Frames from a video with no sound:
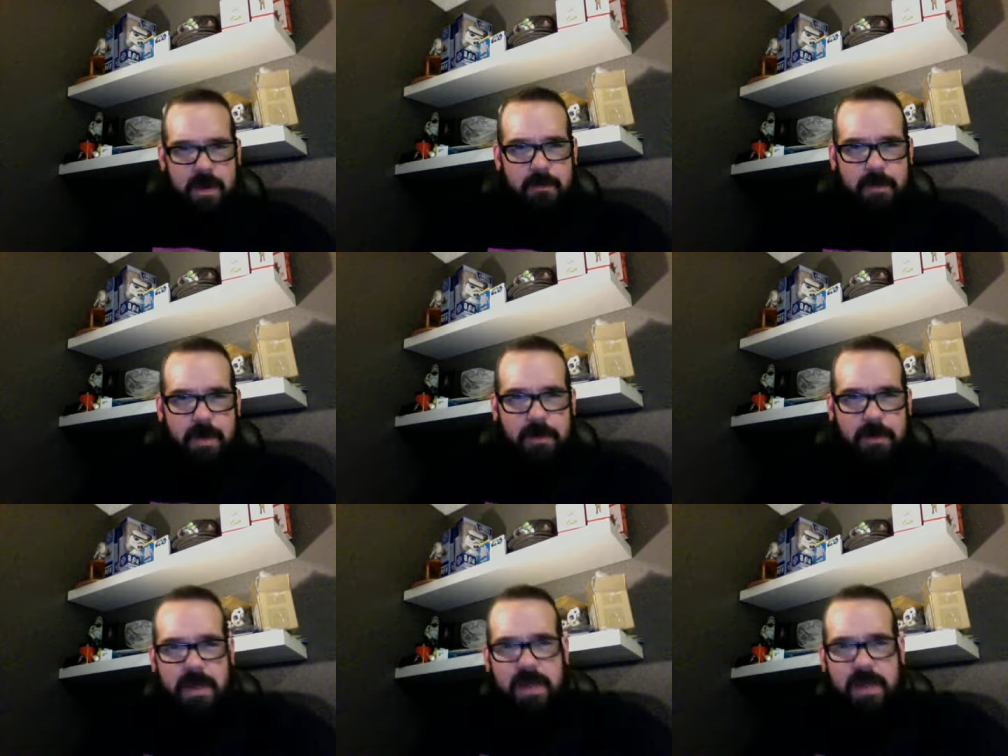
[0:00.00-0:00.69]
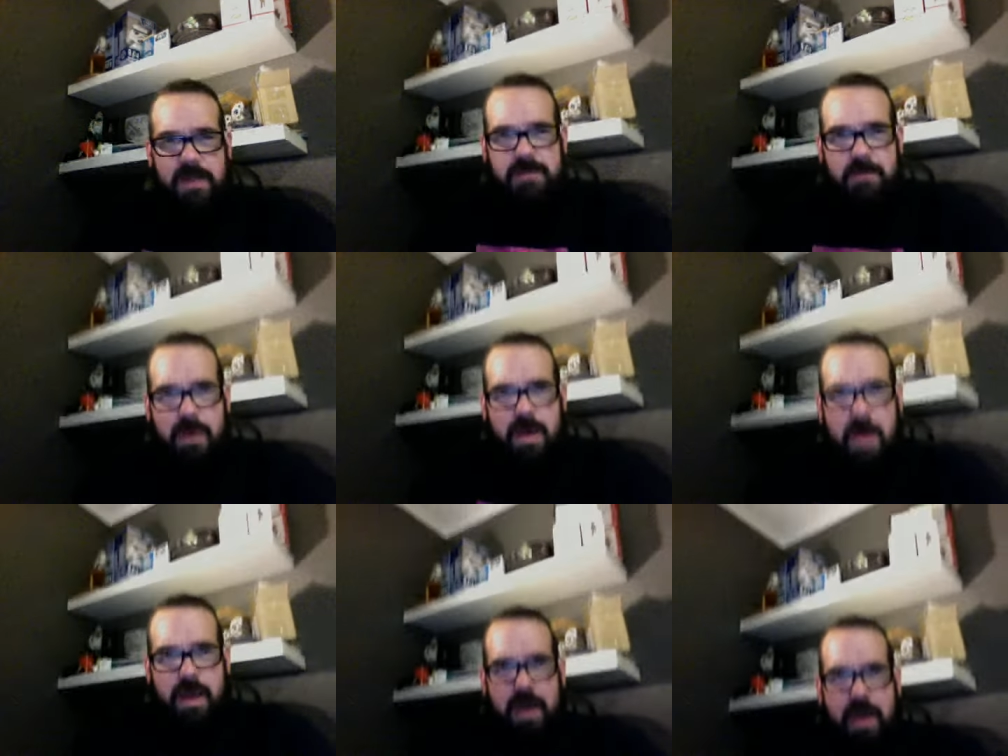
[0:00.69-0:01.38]
but because my
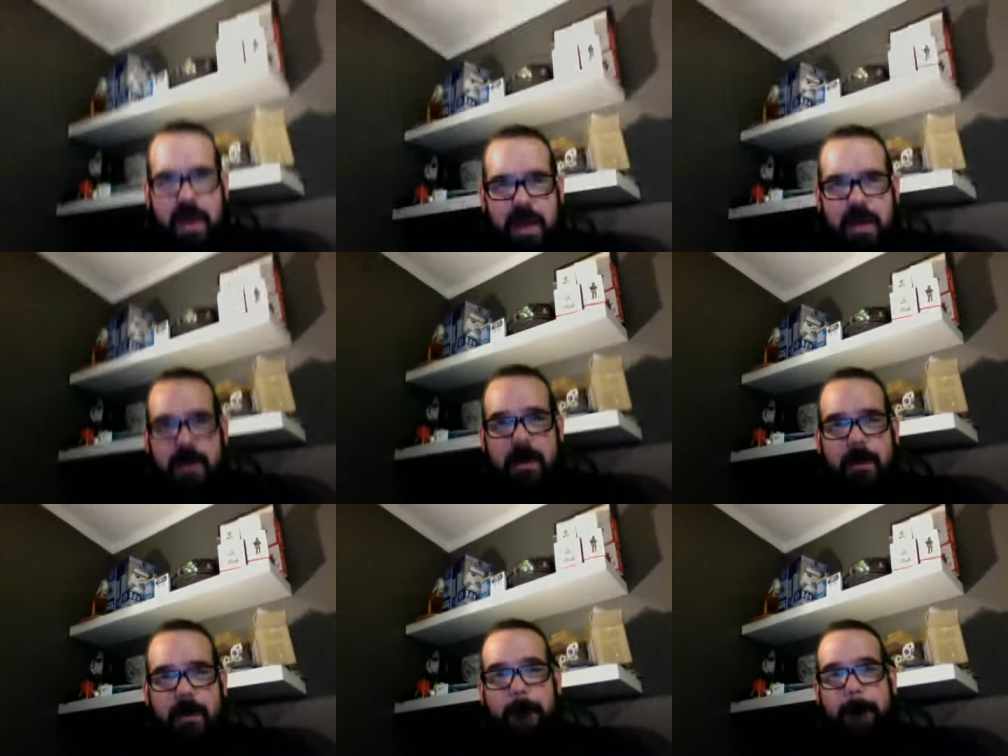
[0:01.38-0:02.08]
um,